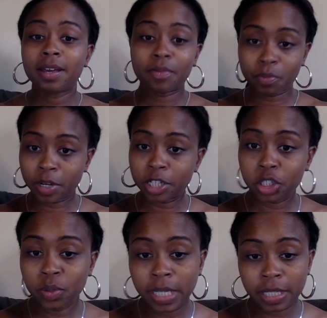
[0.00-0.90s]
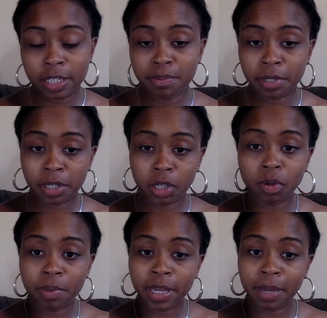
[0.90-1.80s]
once you get this book, you
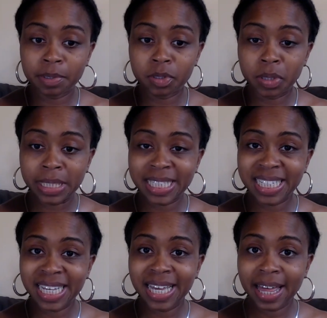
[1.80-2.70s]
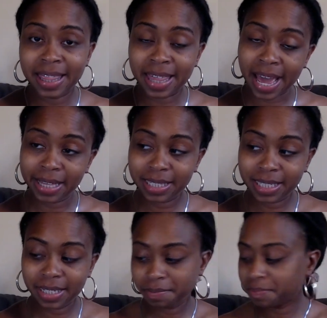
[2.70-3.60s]
will be able to see that.
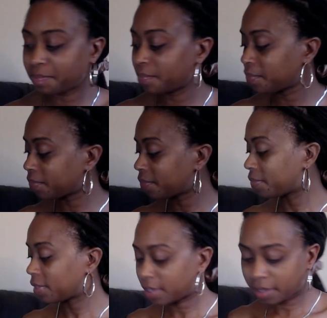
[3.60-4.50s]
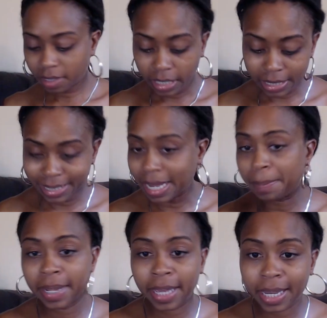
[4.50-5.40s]
It's not
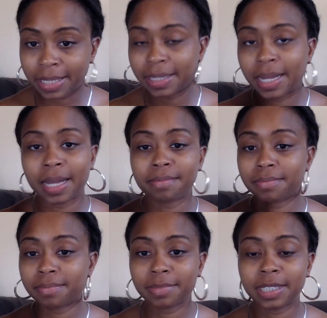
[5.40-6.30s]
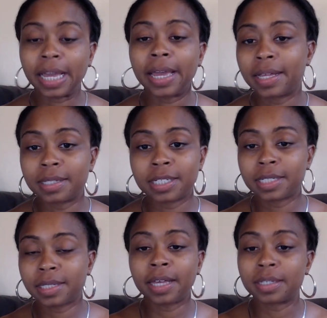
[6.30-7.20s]
playing, he's not just
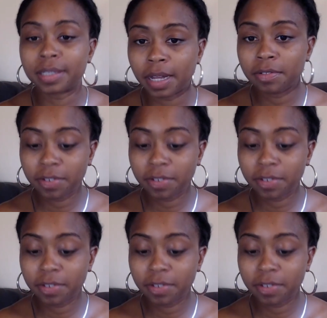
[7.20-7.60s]
saying stuff.